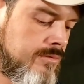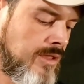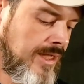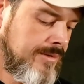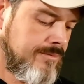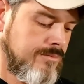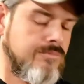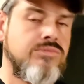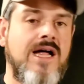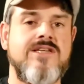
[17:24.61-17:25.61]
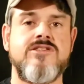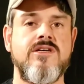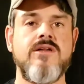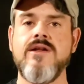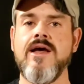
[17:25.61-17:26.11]
Like Black
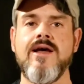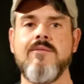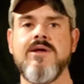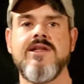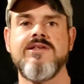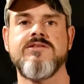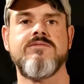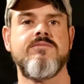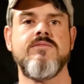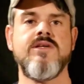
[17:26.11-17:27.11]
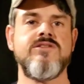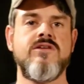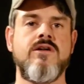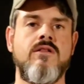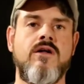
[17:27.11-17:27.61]
Sunday. I mean, he's he's
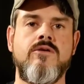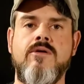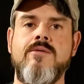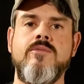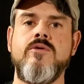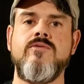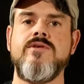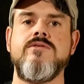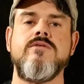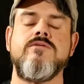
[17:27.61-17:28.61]
done a lot of great movies.